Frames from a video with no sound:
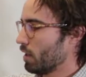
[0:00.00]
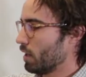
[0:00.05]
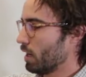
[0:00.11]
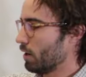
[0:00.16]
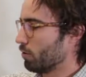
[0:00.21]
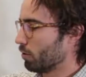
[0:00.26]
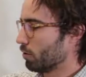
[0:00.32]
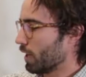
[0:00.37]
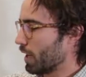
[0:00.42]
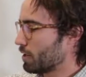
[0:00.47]

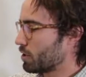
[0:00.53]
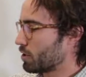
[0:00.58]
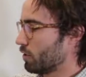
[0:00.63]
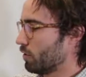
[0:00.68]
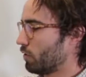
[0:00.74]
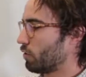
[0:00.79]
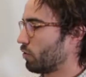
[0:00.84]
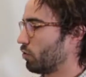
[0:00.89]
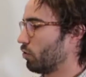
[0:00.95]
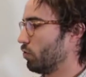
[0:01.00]
In
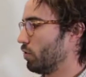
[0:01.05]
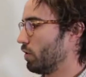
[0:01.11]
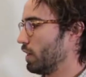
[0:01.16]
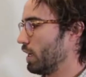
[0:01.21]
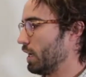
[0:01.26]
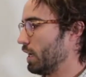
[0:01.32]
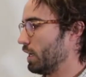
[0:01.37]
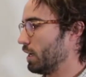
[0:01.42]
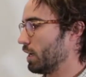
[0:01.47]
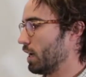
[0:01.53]
relation to
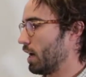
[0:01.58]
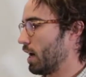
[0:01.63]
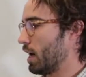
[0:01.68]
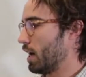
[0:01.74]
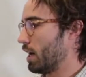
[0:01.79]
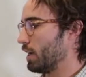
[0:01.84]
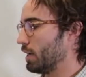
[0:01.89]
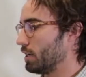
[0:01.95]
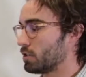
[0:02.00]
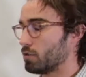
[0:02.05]
the
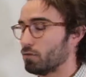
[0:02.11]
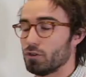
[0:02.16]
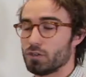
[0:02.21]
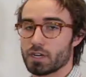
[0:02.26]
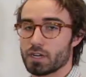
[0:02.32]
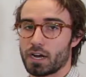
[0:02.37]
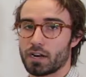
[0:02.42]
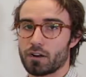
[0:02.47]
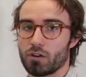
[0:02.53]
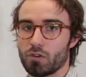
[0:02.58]
interview
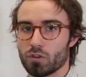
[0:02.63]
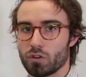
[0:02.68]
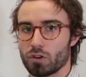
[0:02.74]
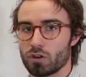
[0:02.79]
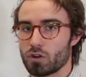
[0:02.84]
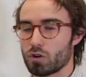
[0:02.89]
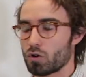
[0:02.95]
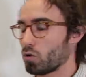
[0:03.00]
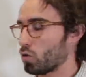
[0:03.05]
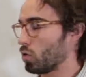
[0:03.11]
data or the
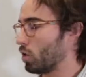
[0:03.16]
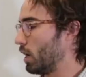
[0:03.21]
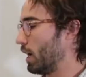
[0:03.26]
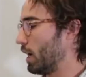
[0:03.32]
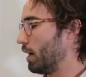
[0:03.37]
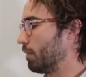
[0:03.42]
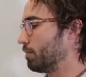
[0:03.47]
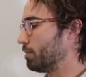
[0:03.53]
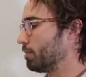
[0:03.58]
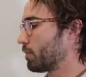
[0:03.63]

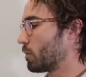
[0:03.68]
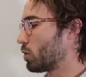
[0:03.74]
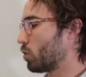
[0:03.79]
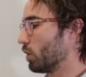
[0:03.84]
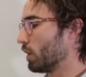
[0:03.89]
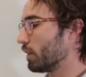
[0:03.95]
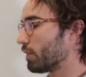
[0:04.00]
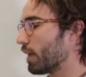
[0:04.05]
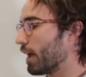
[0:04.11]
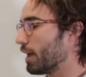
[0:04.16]

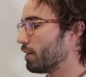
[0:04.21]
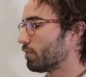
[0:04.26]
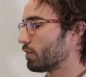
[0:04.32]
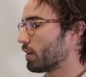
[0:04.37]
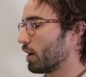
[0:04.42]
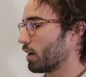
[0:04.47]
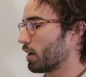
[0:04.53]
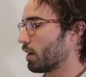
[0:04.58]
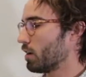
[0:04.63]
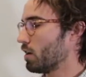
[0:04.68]
qualitative
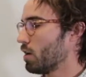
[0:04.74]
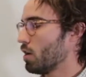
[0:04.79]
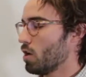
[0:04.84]
data,